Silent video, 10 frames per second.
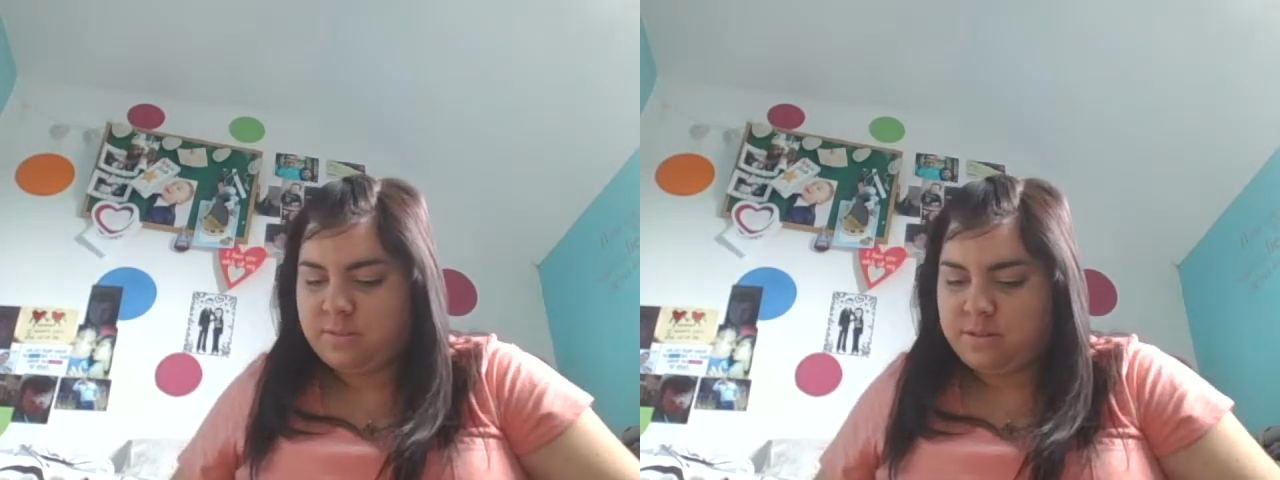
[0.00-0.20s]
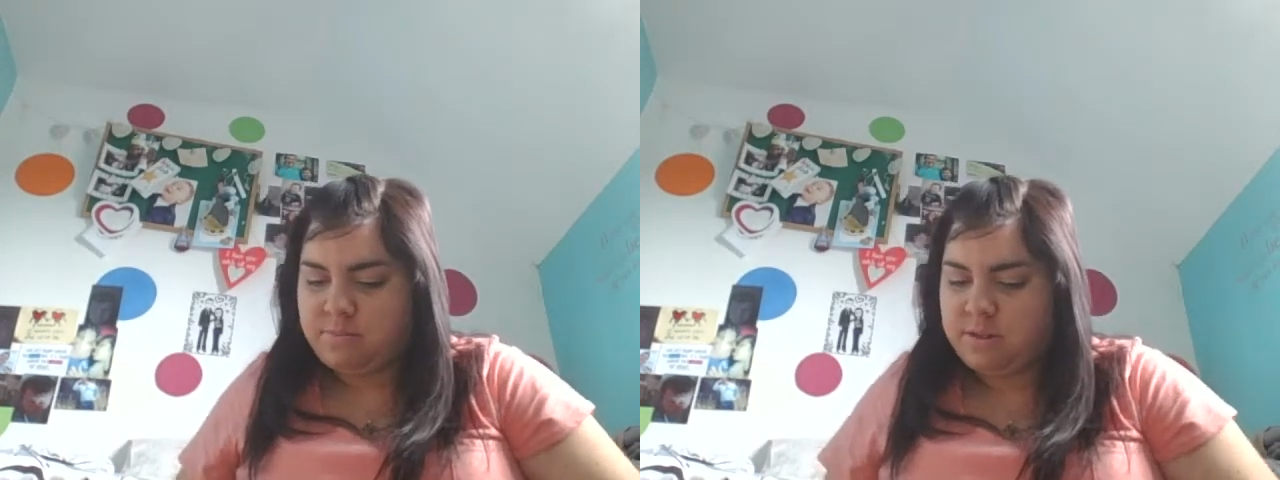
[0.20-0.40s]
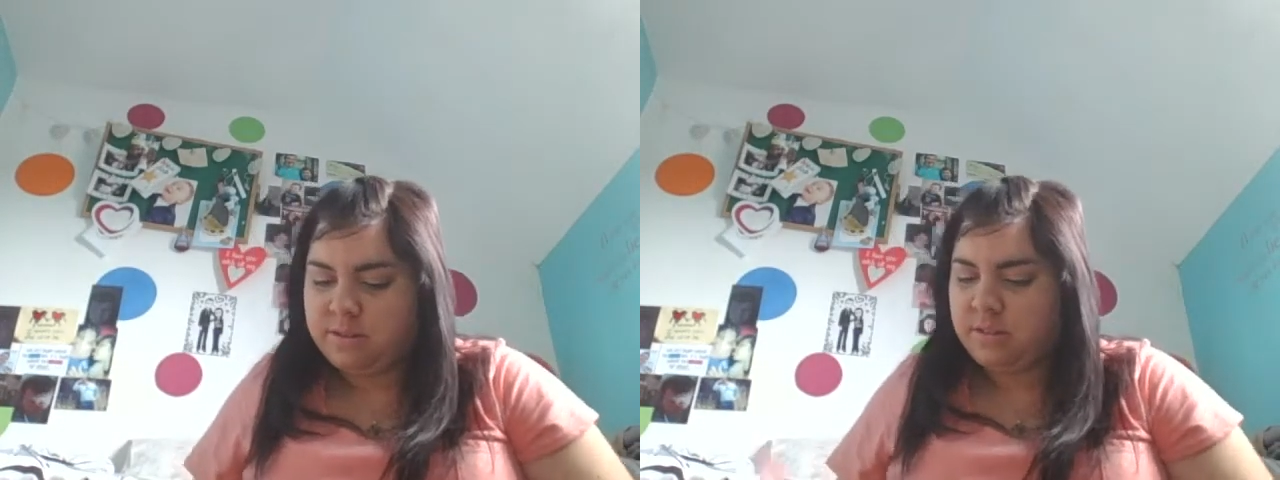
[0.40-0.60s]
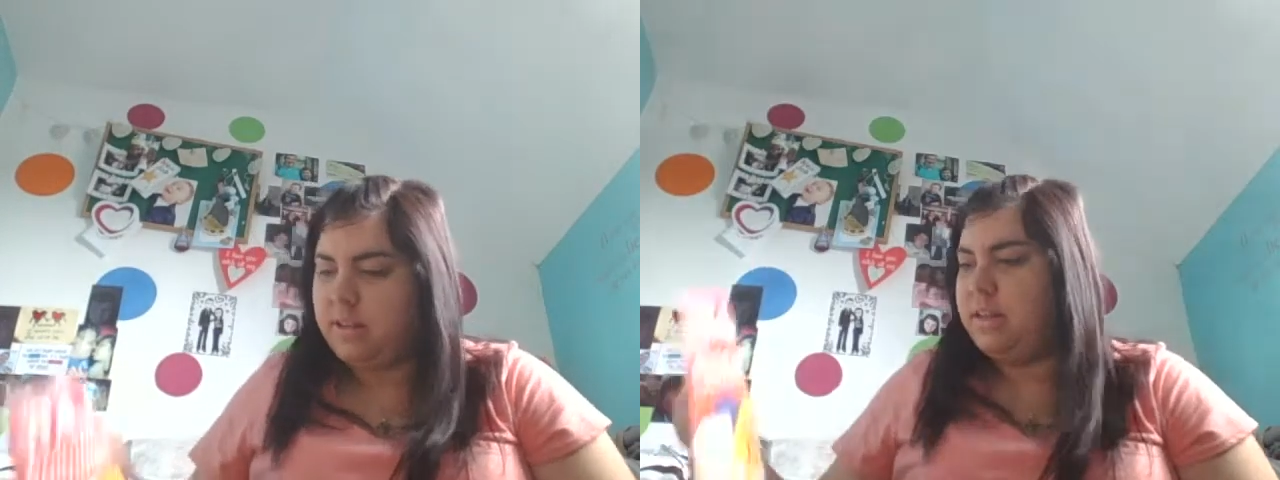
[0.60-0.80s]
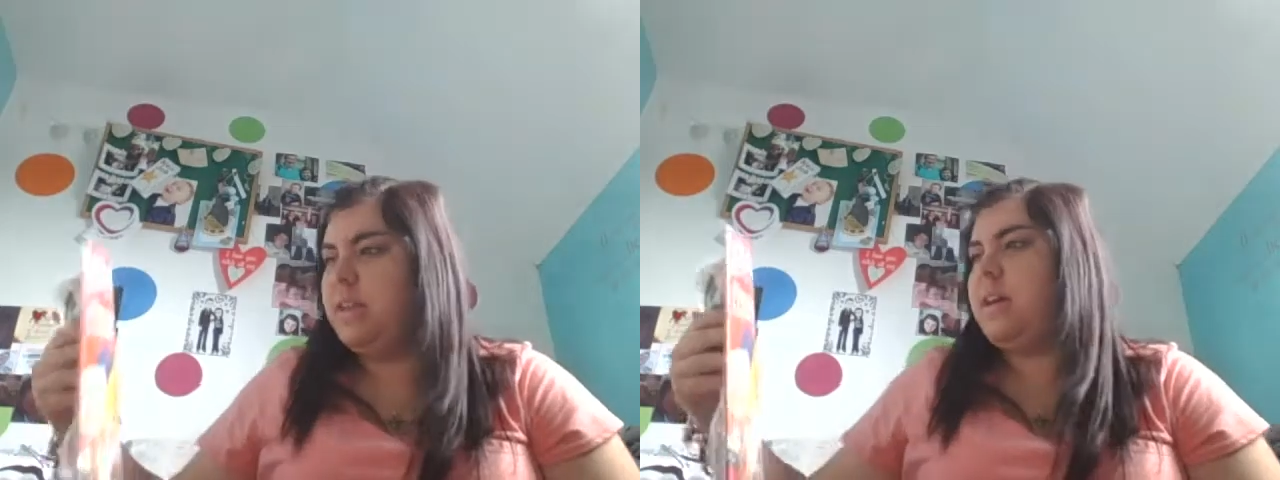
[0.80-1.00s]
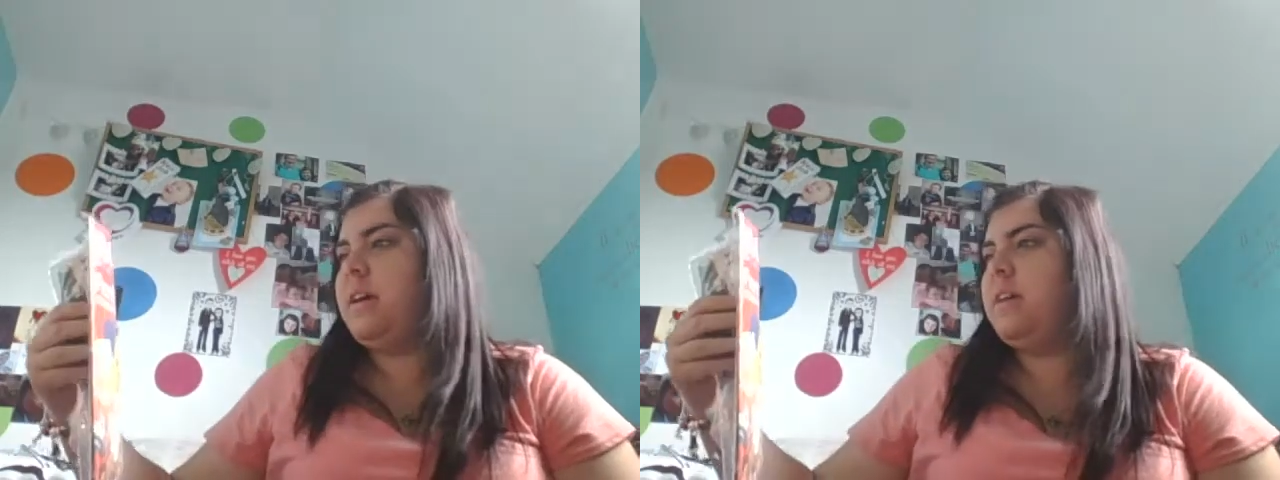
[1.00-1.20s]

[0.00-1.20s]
So basically,